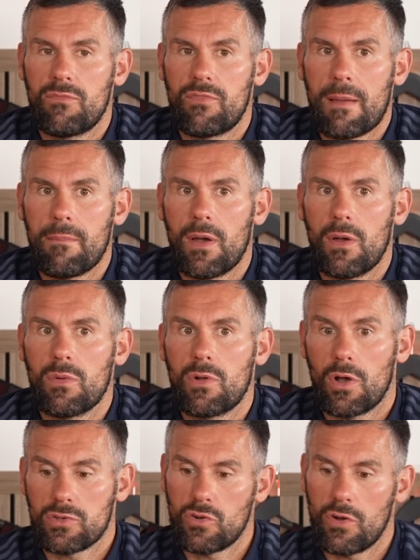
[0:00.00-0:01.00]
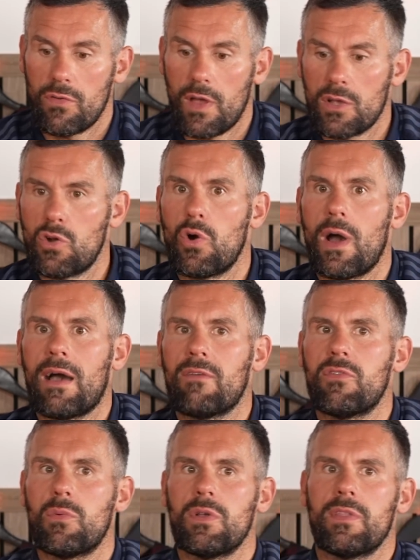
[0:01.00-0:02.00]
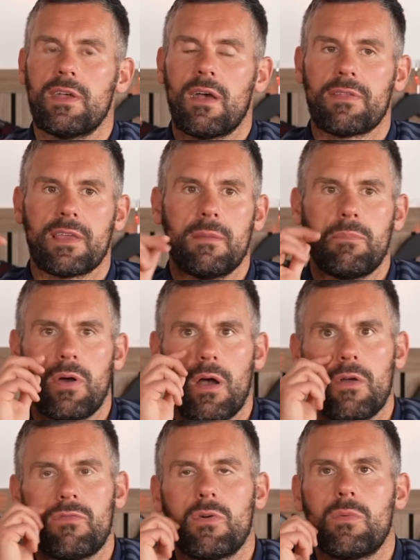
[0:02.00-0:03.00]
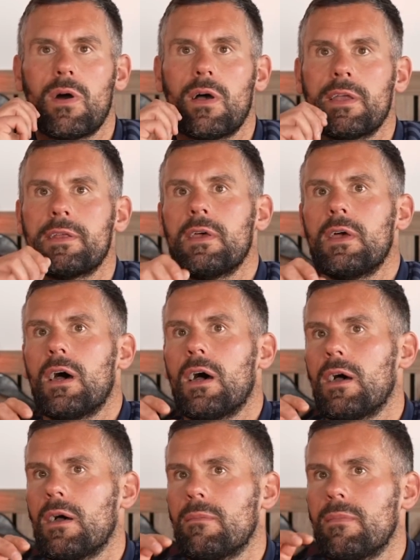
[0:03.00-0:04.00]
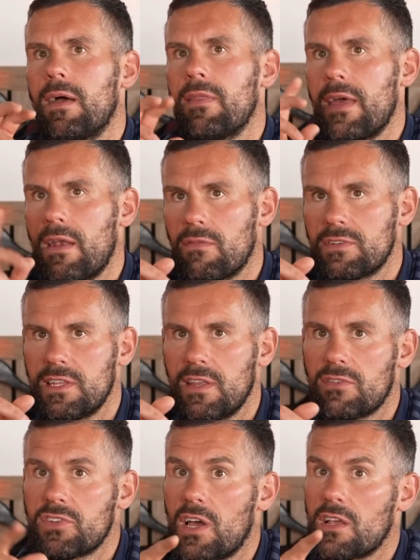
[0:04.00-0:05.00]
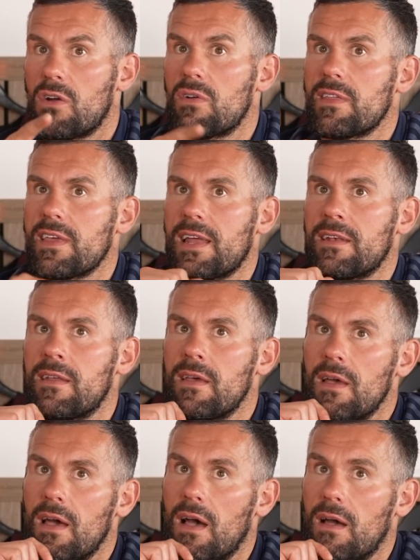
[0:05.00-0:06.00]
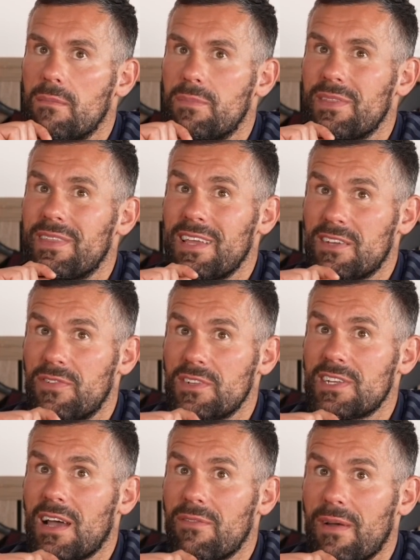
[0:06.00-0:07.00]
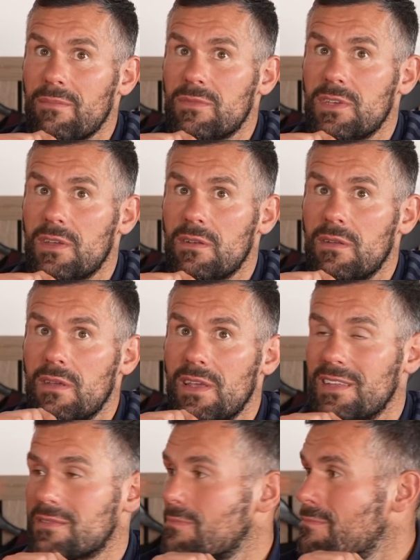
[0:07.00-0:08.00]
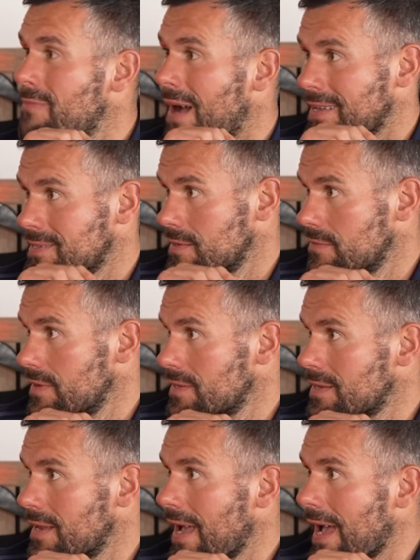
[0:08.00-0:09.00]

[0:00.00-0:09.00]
Rambo got sort of caught out for one that I think he put over or wide. And then obviously the offside goal at the end. But this for Southampton is massive, isn't it?